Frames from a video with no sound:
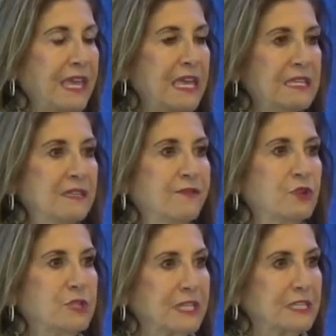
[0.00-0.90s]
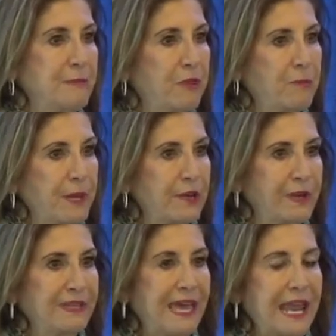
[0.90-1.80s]
end of your 6-month
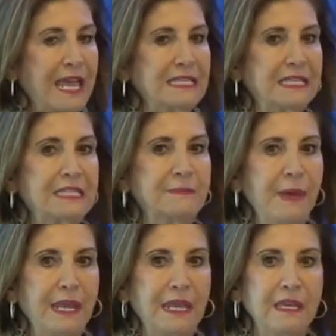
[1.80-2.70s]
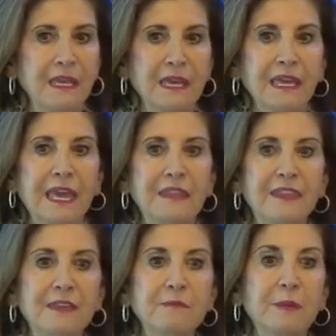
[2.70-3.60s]
period, that excess money can
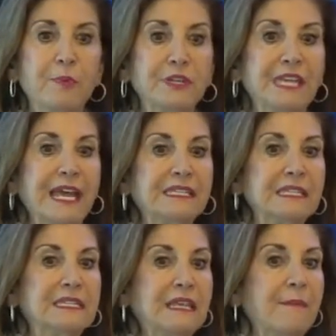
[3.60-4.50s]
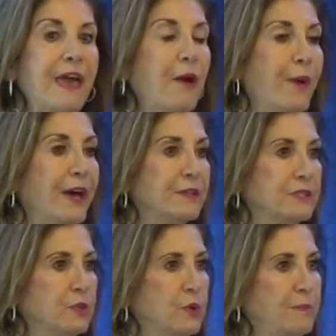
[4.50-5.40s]
then be protected somehow
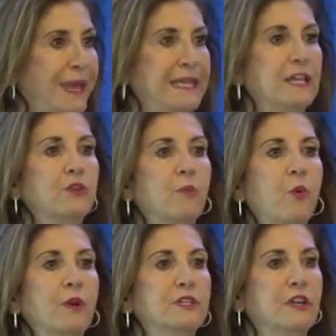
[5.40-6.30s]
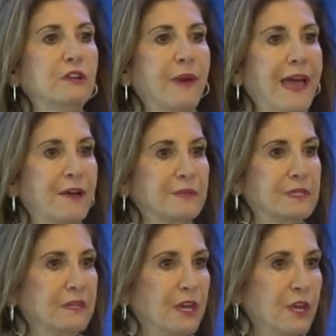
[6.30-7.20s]
else. You could pay down your mortgage on your
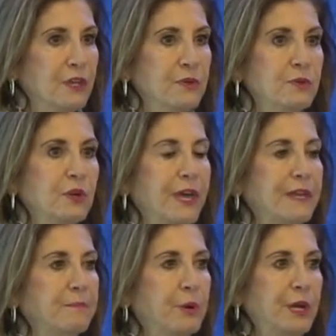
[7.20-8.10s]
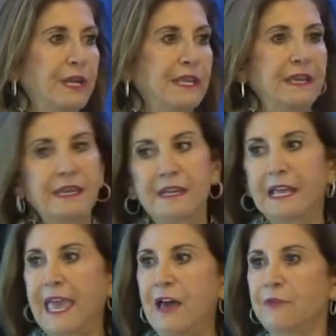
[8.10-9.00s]
house. You can put it in an
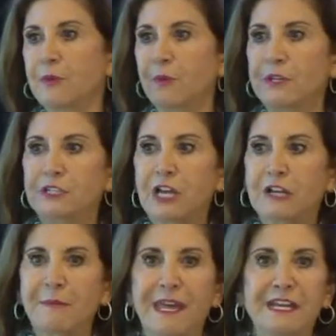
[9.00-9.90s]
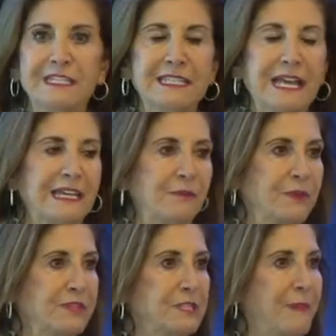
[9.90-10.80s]
account that we're going to talk about in a second
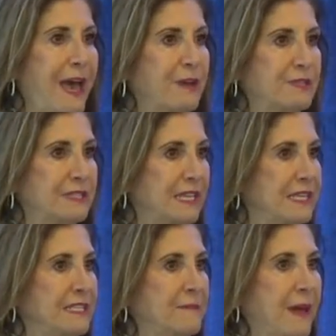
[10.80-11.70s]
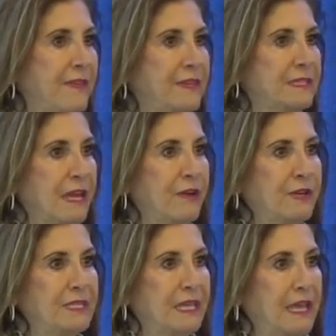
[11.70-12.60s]
with the spouse, a tenancy by the
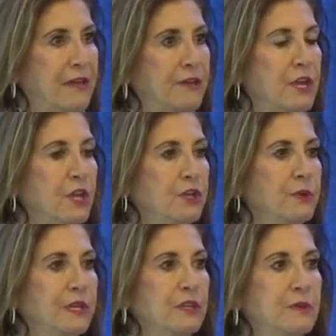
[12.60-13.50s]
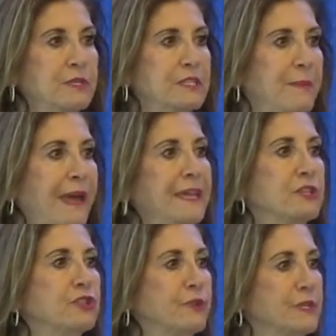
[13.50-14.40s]
entireties account. You can use it to buy
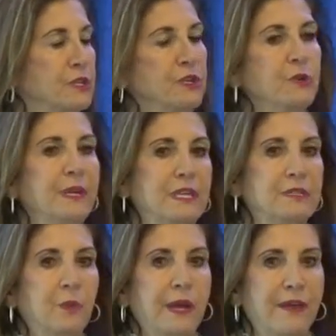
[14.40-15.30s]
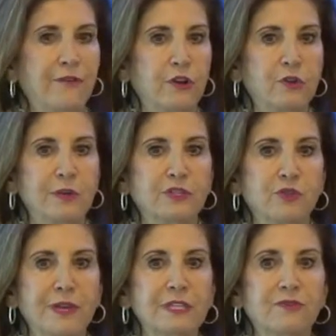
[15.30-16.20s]
insurance, annuities, whatever. You can
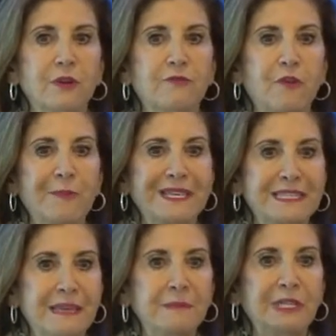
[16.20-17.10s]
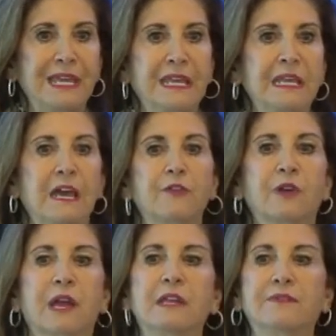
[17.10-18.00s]
transfer it from exempt to any other
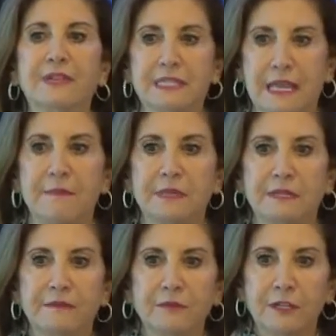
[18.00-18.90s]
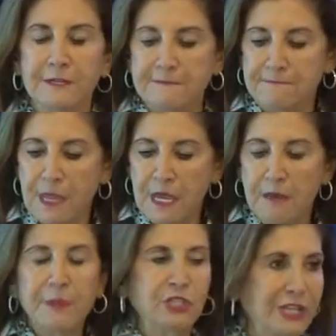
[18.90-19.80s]
kind of exempt, right?
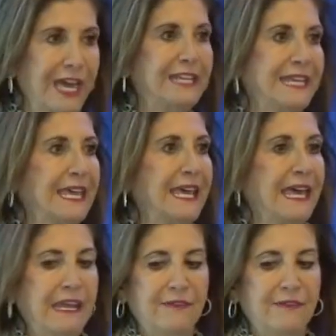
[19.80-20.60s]
But you got to take it out